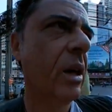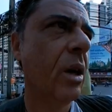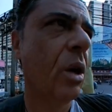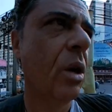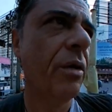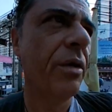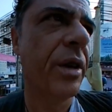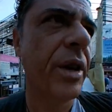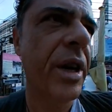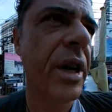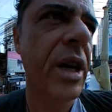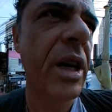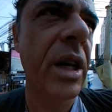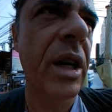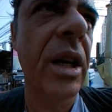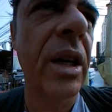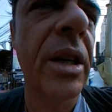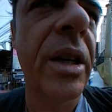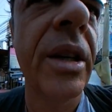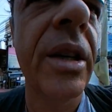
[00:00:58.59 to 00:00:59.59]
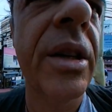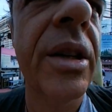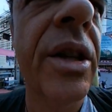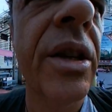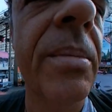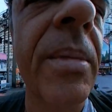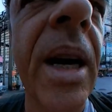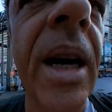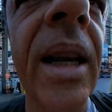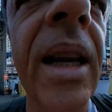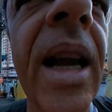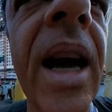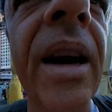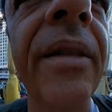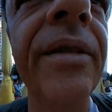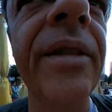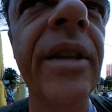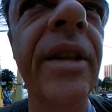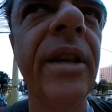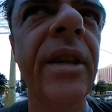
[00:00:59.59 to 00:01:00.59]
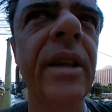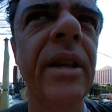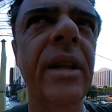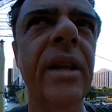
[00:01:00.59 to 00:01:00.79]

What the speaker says: over here to my left.